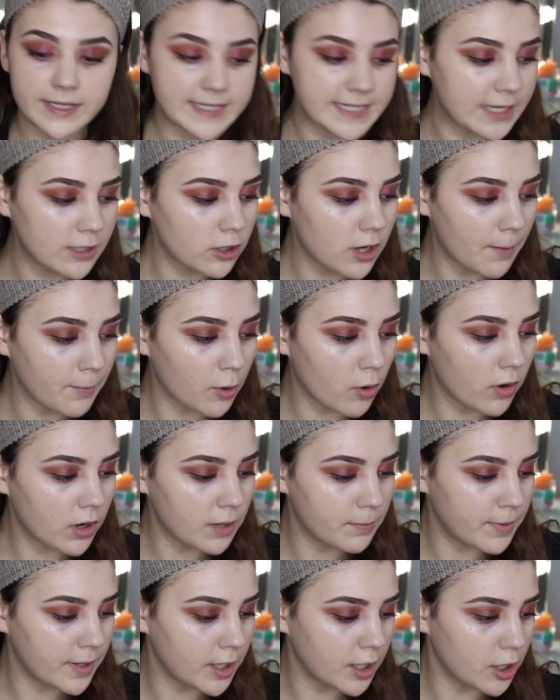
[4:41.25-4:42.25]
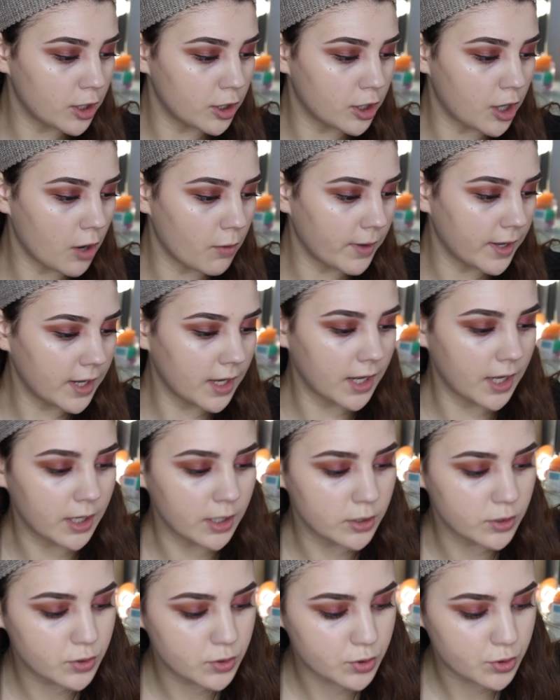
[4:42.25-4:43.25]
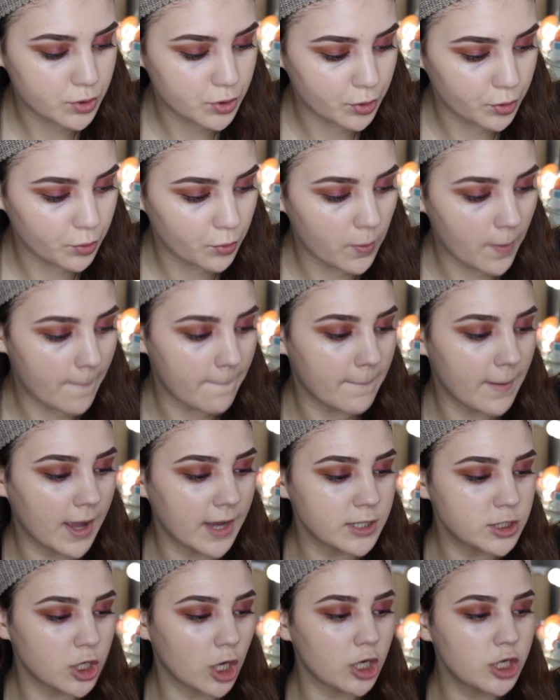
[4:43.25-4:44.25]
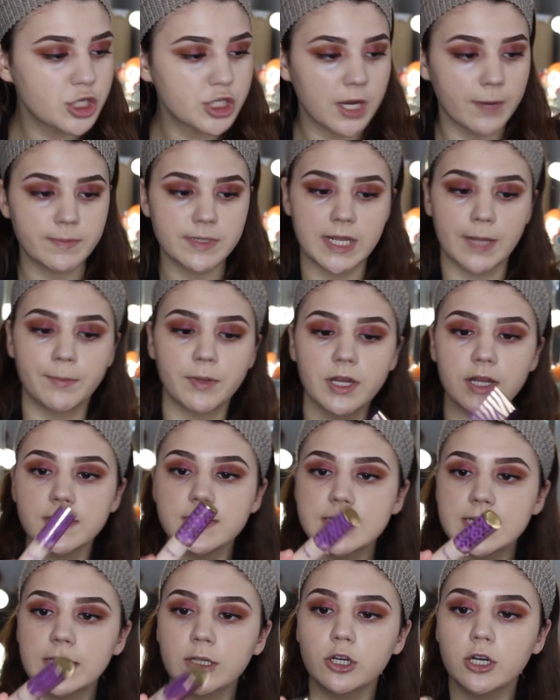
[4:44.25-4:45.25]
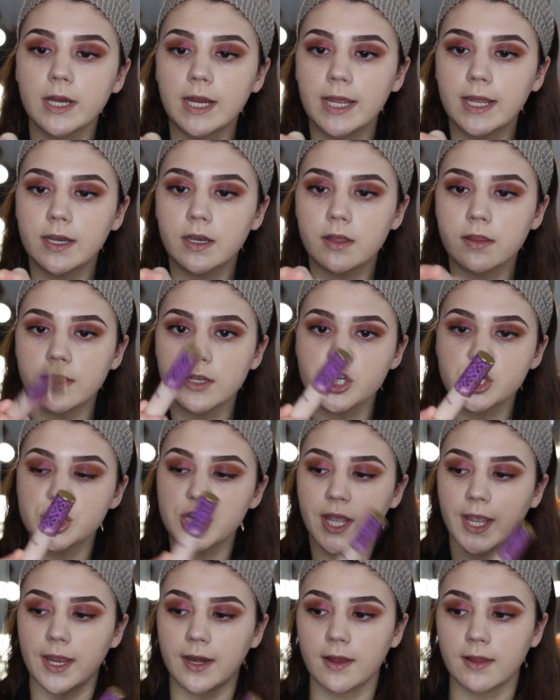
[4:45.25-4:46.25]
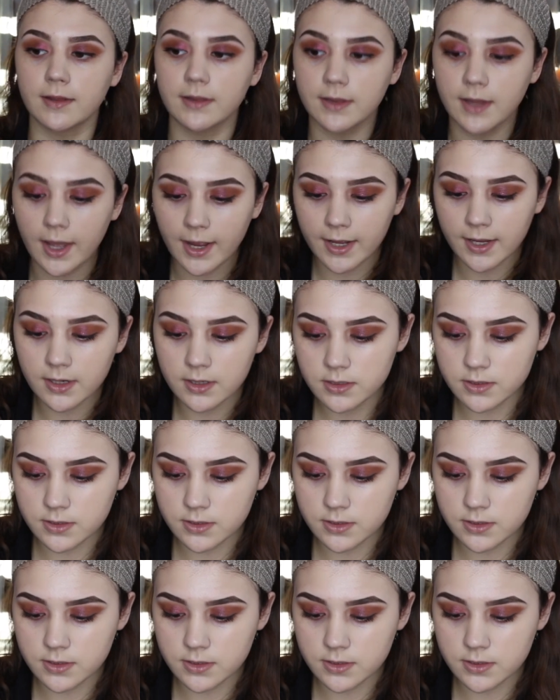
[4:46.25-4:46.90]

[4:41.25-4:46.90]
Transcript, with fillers: concealer, I'm going to be going into my Tarte Shape Tape Concealer in the shade Light.